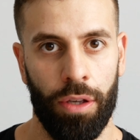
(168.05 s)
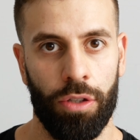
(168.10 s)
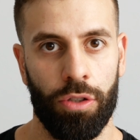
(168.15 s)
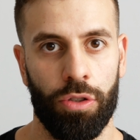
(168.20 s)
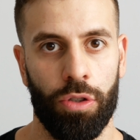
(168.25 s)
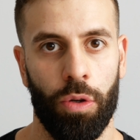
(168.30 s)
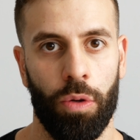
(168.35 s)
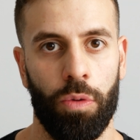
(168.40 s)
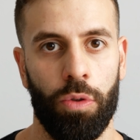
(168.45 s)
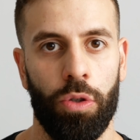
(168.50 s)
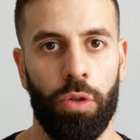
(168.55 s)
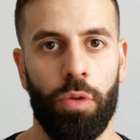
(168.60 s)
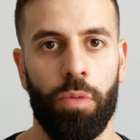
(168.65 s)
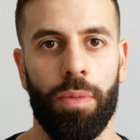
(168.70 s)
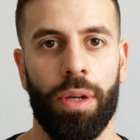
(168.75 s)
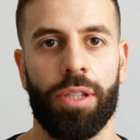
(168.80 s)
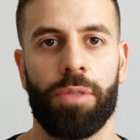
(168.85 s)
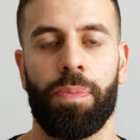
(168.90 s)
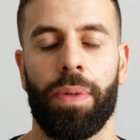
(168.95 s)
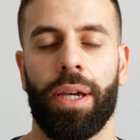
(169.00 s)
So, you
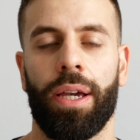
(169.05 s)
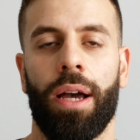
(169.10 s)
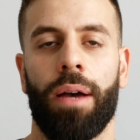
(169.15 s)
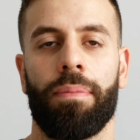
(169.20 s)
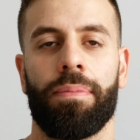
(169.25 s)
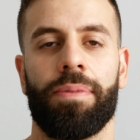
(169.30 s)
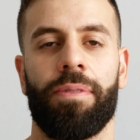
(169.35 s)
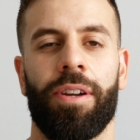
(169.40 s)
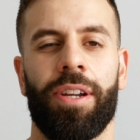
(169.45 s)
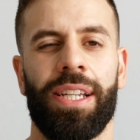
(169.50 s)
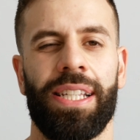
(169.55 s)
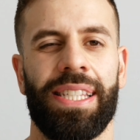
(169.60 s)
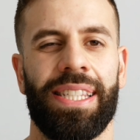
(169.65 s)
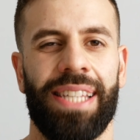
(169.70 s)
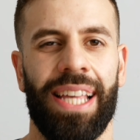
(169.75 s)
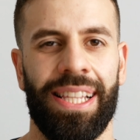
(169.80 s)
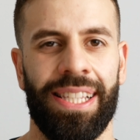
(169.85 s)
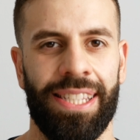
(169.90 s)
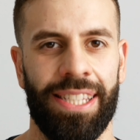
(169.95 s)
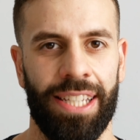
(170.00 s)
must become very
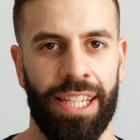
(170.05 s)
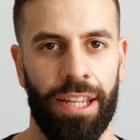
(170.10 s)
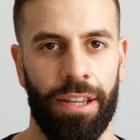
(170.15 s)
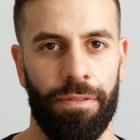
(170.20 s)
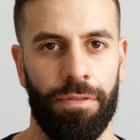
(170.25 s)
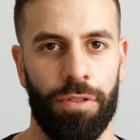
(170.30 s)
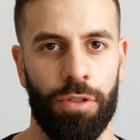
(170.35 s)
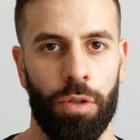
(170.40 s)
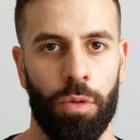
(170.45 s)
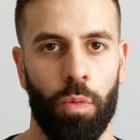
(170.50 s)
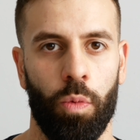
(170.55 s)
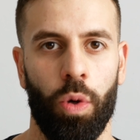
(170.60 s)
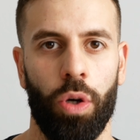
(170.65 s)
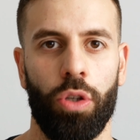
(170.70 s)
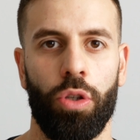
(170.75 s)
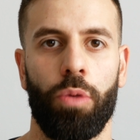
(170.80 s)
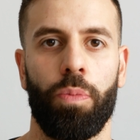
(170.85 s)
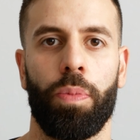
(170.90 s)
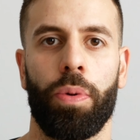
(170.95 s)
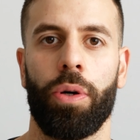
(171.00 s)
sensitive to
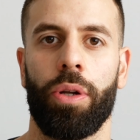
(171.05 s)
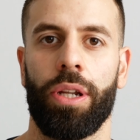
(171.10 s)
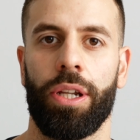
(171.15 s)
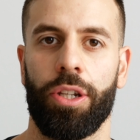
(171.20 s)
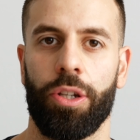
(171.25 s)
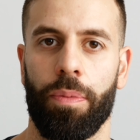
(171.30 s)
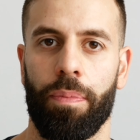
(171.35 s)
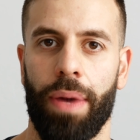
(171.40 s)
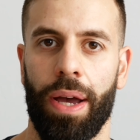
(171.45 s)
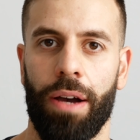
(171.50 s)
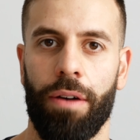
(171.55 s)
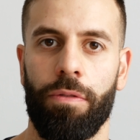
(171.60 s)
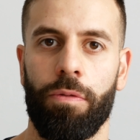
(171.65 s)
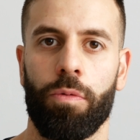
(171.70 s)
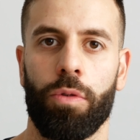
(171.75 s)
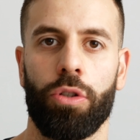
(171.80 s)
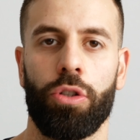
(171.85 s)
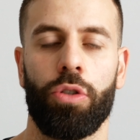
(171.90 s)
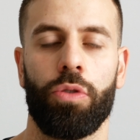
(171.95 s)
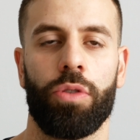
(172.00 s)
what you put in your mouth,
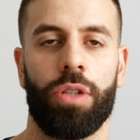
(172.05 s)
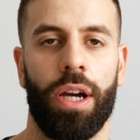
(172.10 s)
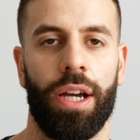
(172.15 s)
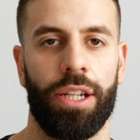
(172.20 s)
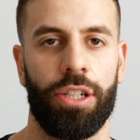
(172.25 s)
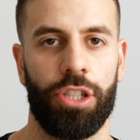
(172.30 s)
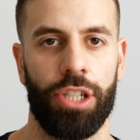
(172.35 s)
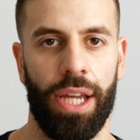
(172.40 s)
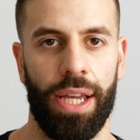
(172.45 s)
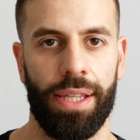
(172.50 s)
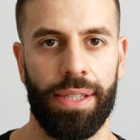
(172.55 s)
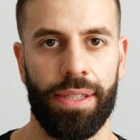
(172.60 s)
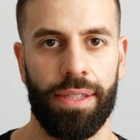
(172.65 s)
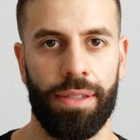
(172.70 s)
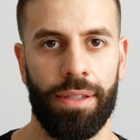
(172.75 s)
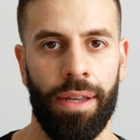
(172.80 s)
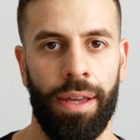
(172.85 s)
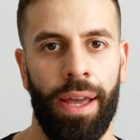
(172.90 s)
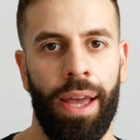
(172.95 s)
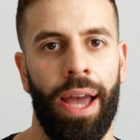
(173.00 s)
what you
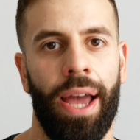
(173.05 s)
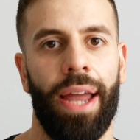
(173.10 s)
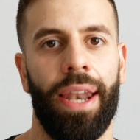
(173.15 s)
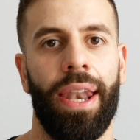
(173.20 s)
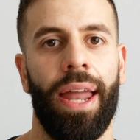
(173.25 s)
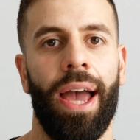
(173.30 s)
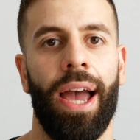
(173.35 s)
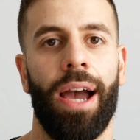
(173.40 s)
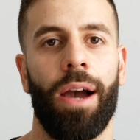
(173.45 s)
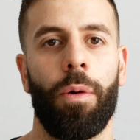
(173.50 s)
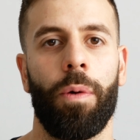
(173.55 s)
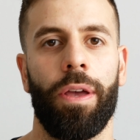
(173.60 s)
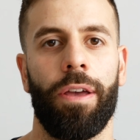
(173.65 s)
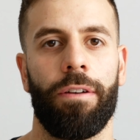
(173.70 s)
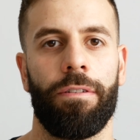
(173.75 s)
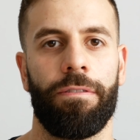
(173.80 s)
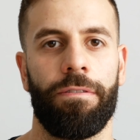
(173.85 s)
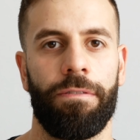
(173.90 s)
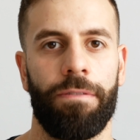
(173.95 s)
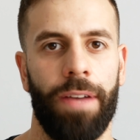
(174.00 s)
digest, and how it
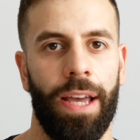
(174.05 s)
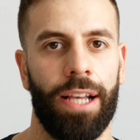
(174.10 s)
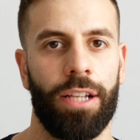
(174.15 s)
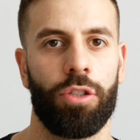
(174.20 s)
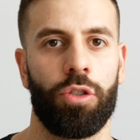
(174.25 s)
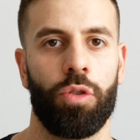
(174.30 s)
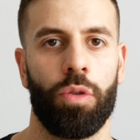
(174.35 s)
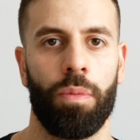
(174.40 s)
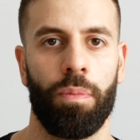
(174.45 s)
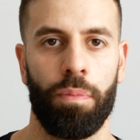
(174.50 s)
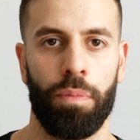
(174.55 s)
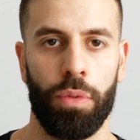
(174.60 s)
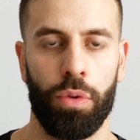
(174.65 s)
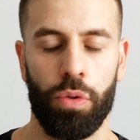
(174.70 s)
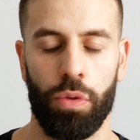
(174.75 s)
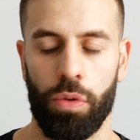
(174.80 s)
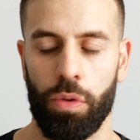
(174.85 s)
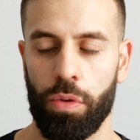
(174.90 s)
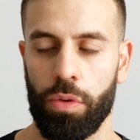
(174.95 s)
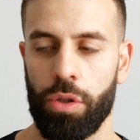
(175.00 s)
affects your
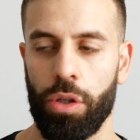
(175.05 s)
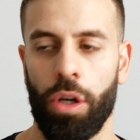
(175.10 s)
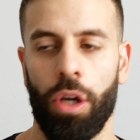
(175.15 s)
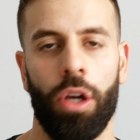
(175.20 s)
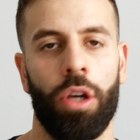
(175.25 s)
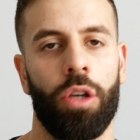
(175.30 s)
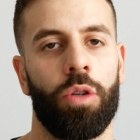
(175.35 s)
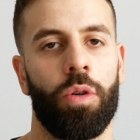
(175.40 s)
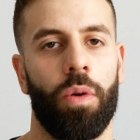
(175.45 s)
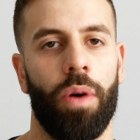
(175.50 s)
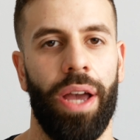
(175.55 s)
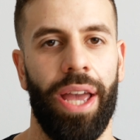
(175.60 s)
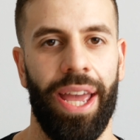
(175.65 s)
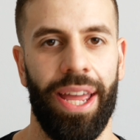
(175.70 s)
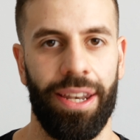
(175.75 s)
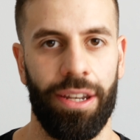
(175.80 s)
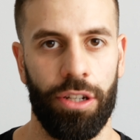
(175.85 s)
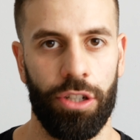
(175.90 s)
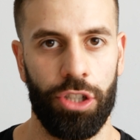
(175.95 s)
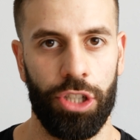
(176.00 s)
mood, your
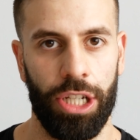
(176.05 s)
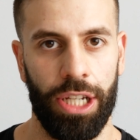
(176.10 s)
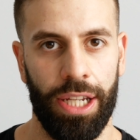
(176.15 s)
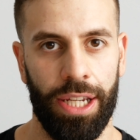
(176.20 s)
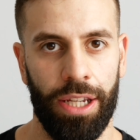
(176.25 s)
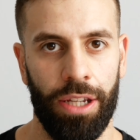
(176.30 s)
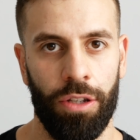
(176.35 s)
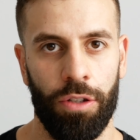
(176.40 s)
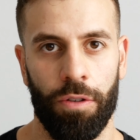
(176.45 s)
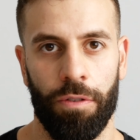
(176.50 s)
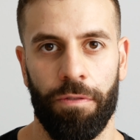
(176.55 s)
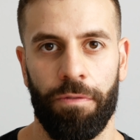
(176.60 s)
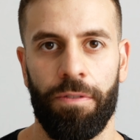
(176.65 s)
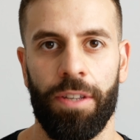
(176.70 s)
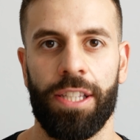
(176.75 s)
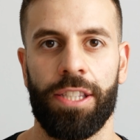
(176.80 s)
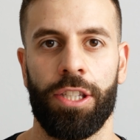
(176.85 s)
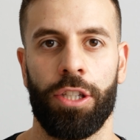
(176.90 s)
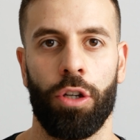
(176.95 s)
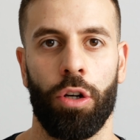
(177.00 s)
energy, your
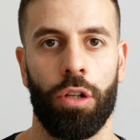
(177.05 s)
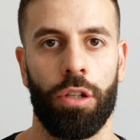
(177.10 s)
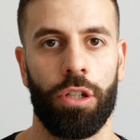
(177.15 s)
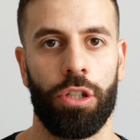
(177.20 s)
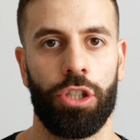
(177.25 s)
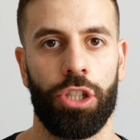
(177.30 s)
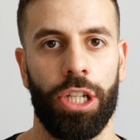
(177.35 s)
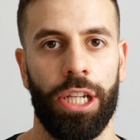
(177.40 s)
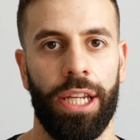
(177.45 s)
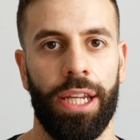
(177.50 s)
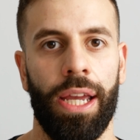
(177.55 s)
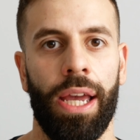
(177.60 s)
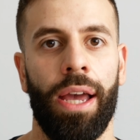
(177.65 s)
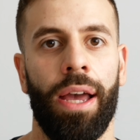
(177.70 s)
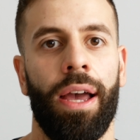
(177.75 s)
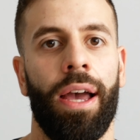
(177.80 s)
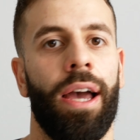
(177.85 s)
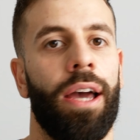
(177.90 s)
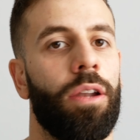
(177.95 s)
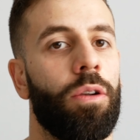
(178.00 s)
physiology,
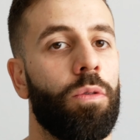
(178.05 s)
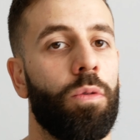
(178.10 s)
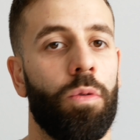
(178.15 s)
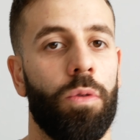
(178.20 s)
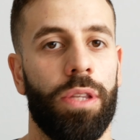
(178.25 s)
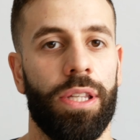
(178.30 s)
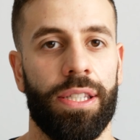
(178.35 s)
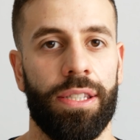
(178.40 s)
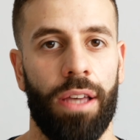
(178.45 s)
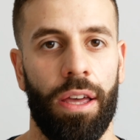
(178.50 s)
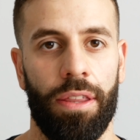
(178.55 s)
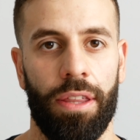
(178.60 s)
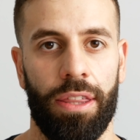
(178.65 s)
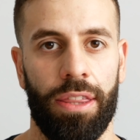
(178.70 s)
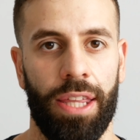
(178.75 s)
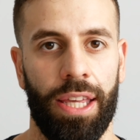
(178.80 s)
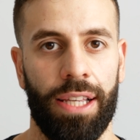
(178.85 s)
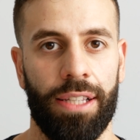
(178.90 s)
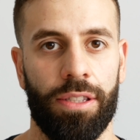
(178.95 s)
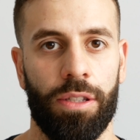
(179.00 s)
and all this other
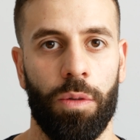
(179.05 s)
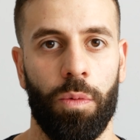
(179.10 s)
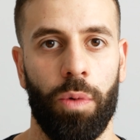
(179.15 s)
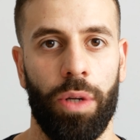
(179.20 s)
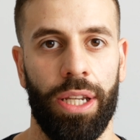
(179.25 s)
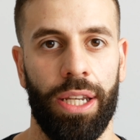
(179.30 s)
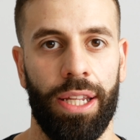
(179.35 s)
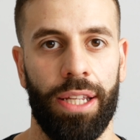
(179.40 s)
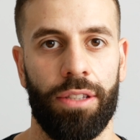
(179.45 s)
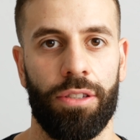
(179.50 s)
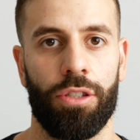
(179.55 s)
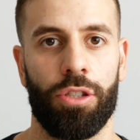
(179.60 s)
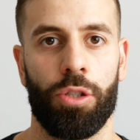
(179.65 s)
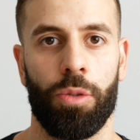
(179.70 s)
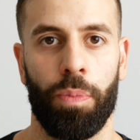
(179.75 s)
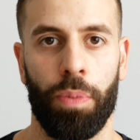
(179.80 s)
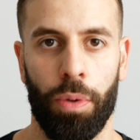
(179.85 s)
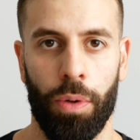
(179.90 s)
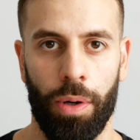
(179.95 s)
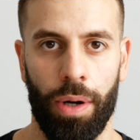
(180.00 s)
things that we need to
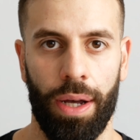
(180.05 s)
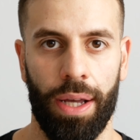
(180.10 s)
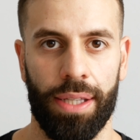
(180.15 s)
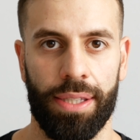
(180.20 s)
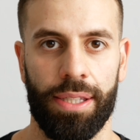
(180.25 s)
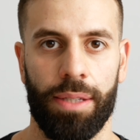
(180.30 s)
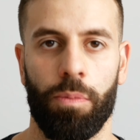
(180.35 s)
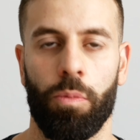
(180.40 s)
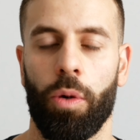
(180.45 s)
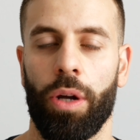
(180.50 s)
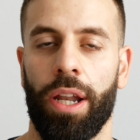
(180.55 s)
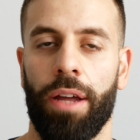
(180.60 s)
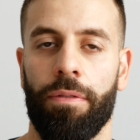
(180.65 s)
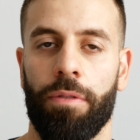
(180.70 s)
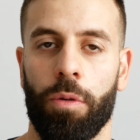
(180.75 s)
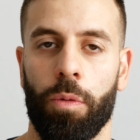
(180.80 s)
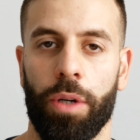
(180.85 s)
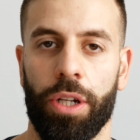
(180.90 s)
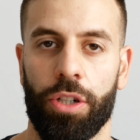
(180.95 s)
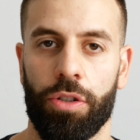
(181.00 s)
support us in
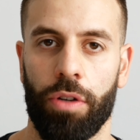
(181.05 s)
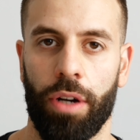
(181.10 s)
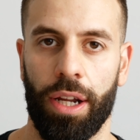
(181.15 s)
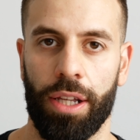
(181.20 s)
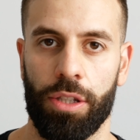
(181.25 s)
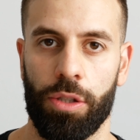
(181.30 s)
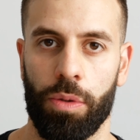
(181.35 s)
whatever we're trying